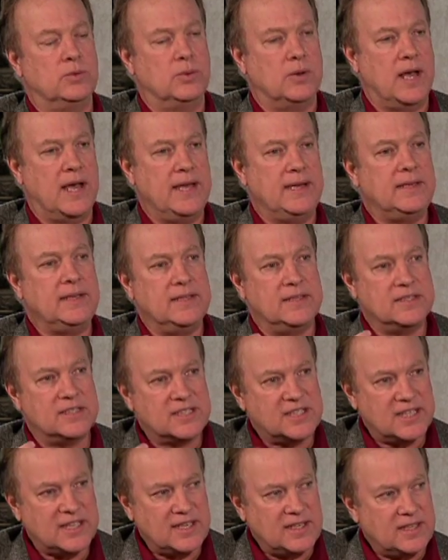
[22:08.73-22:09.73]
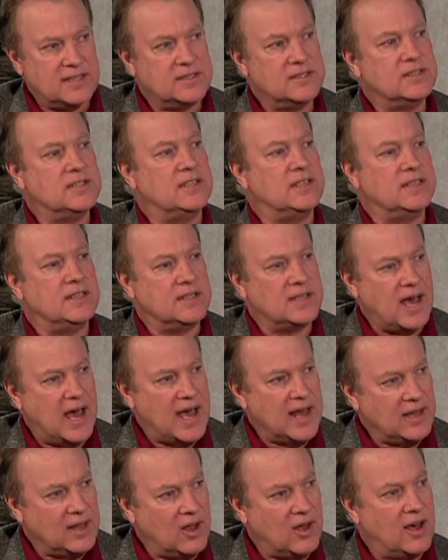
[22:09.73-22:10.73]
write in scenes and in
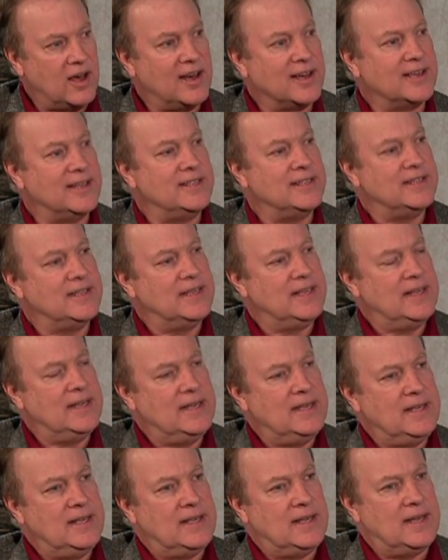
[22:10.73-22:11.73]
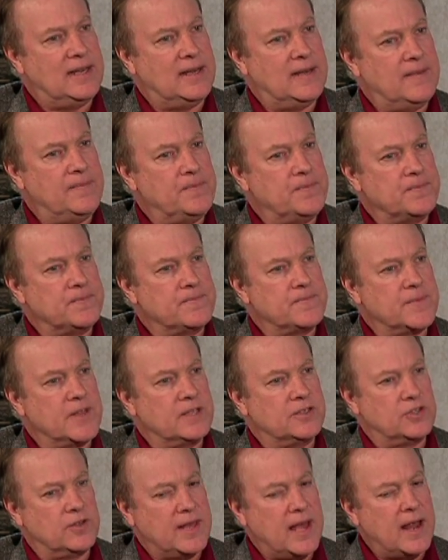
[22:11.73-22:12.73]
dialogue, and
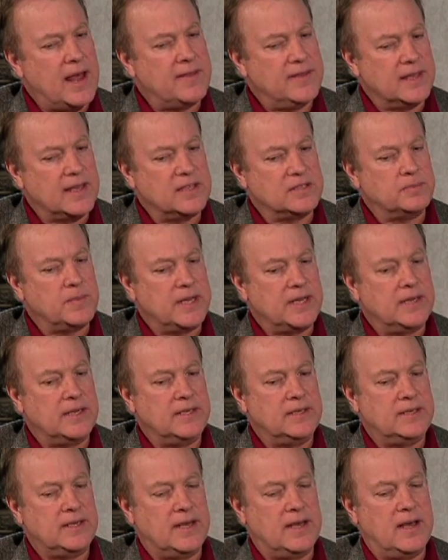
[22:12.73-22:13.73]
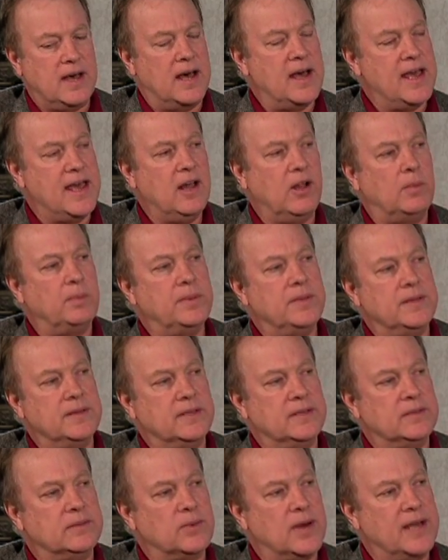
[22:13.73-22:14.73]
so that I think has been a help in
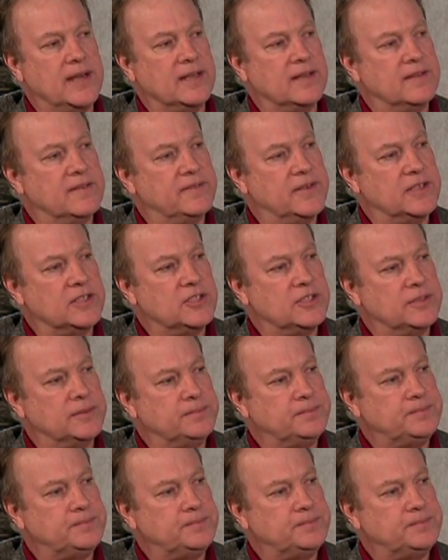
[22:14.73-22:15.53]
the writing of the fiction.